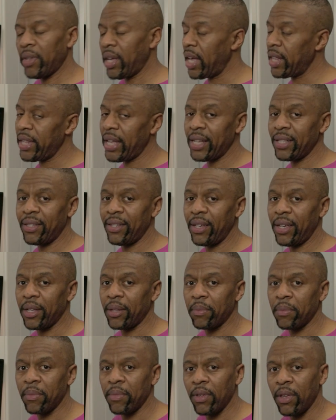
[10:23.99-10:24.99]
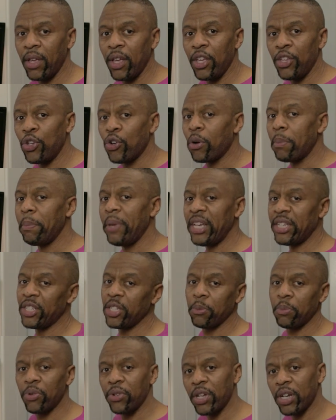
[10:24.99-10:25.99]
And that's it. Your
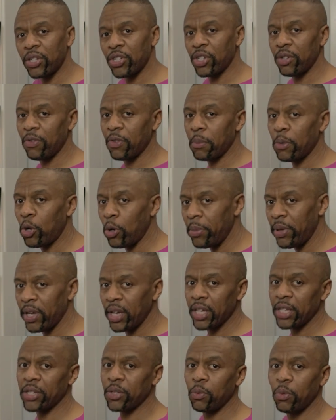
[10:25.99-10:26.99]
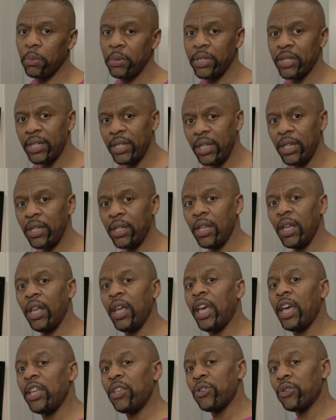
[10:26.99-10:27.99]
amazing production from OBS will be seen
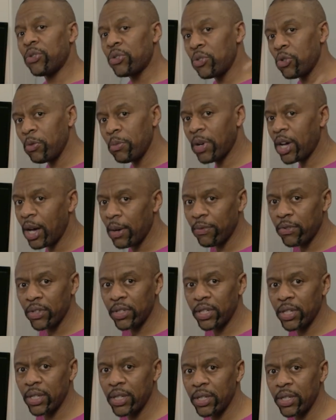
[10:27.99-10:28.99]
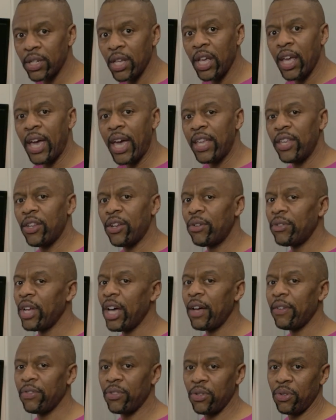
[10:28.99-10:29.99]
in your Zoom conferences, and you don't
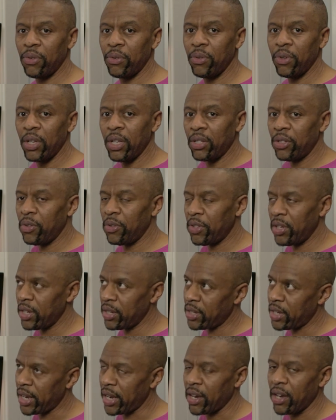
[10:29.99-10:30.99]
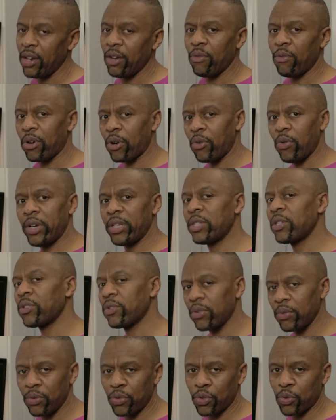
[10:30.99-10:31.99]
have to do things like
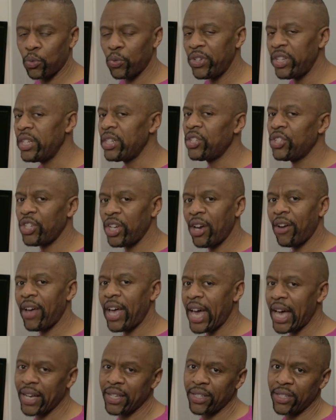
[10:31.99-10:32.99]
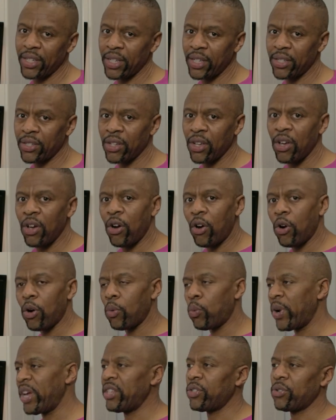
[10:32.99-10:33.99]
request screen share access or
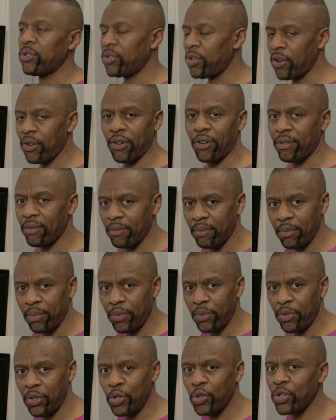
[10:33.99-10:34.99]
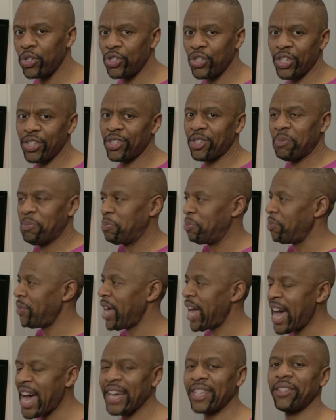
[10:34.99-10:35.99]
wait your turn. You can just
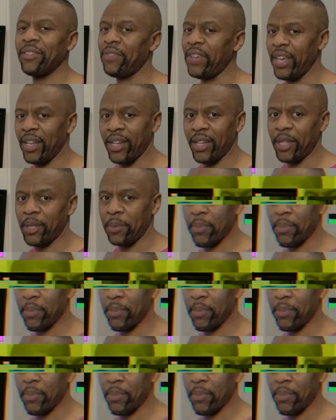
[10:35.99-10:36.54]
activate it.